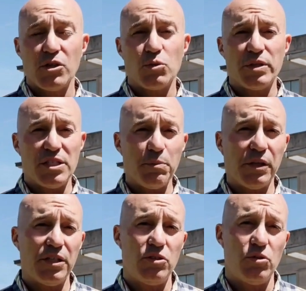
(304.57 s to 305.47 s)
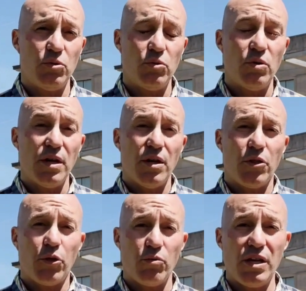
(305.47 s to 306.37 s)
So we typically do
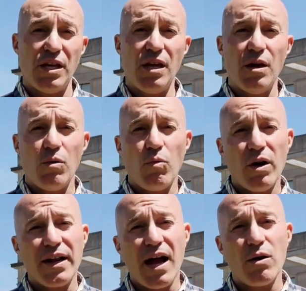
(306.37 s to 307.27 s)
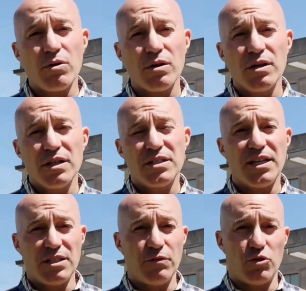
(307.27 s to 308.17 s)
3 1-hour
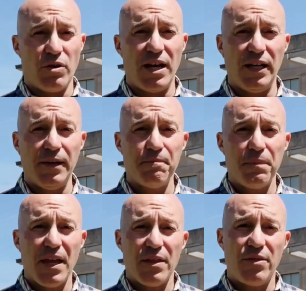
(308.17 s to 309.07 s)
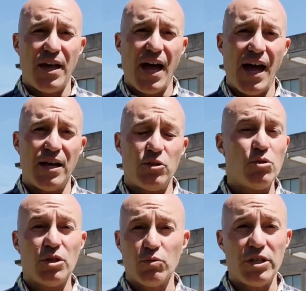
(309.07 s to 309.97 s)
sets of training that
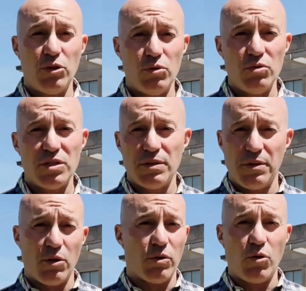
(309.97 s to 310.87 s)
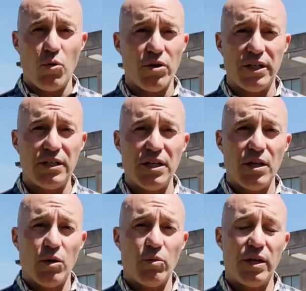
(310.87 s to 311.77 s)
you can reuse. They're recorded.
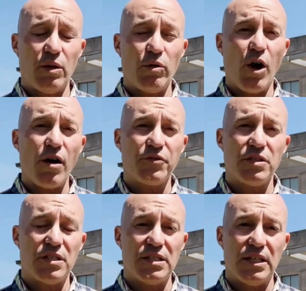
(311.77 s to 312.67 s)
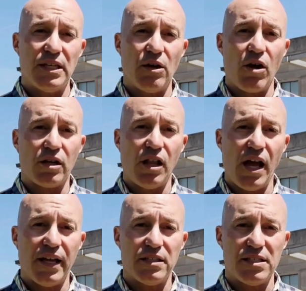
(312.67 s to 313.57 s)
We often see our
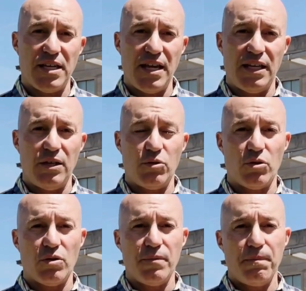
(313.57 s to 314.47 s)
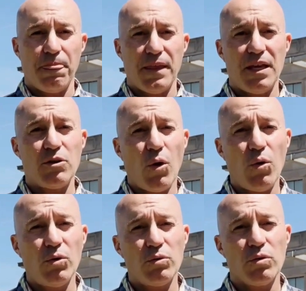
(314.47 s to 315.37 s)
clients take either in
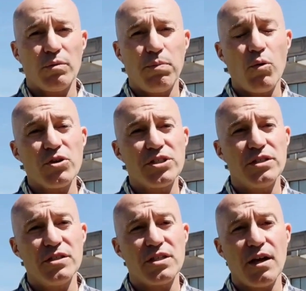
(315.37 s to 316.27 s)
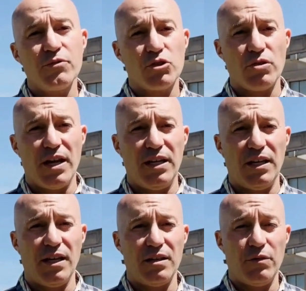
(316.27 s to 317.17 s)
whole or portions of the
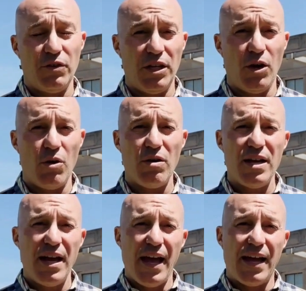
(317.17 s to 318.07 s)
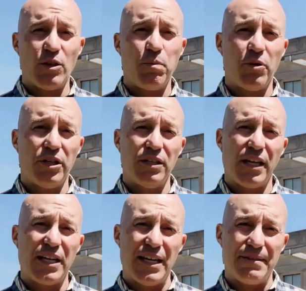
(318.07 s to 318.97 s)
training, the video, and they'll put it in
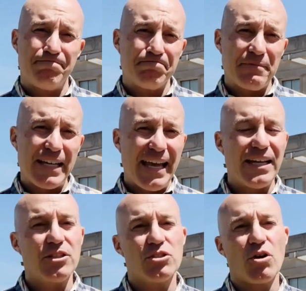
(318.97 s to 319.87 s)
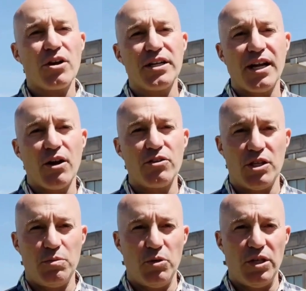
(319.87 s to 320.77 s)
like a getting started area of
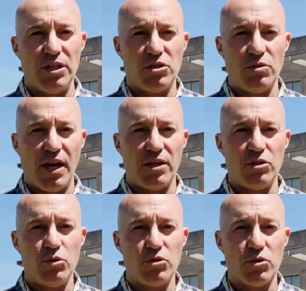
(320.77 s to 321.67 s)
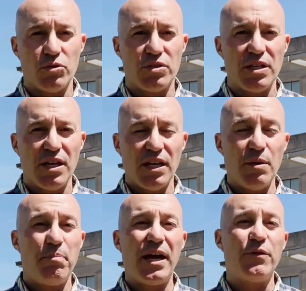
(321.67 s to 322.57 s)
the community so that users
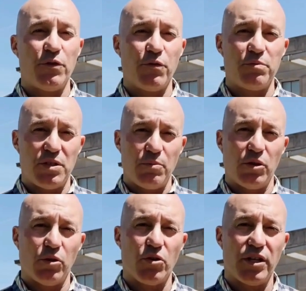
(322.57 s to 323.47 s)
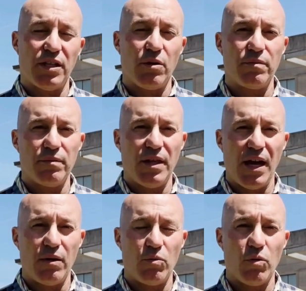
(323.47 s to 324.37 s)
can benefit from some of the learning
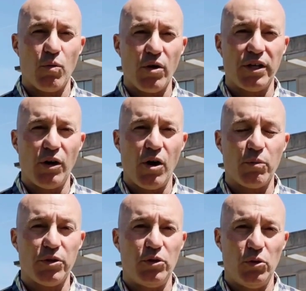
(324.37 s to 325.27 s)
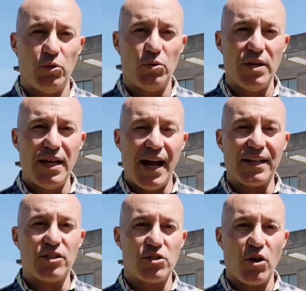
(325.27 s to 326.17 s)
that we're working on with you
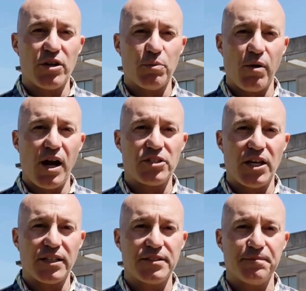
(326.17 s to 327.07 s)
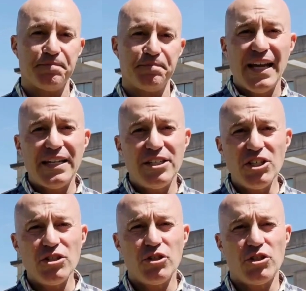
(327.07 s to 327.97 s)
at the start of the project. In
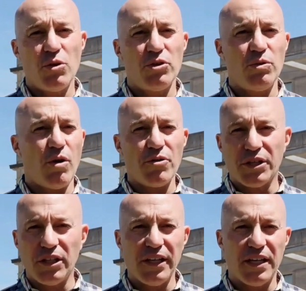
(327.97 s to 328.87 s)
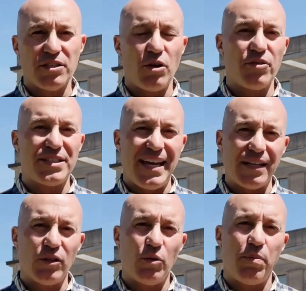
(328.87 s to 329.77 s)
addition to showing you all the clicks and all the
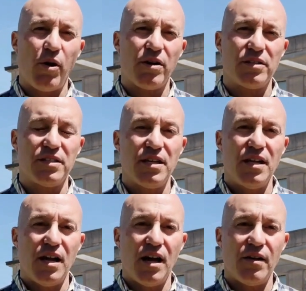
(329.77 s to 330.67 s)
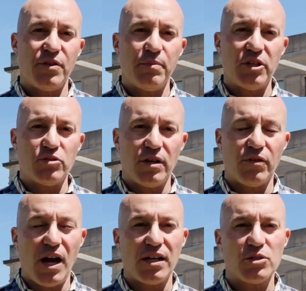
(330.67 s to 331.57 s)
technical parts of the administrative
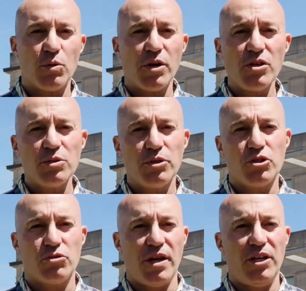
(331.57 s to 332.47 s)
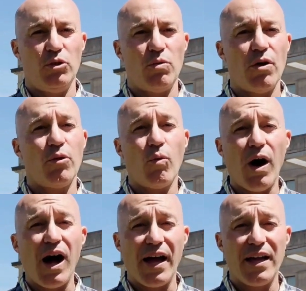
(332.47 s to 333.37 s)
console, we also want to train you on the
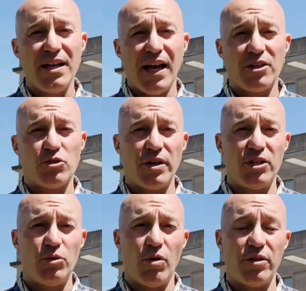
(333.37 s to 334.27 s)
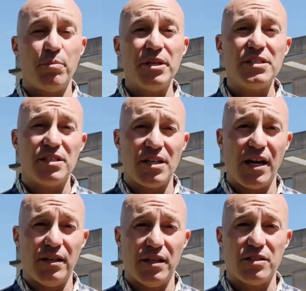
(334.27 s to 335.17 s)
why and train you on the business side of
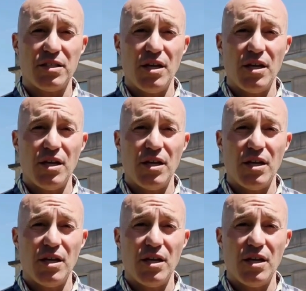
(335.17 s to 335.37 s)
this.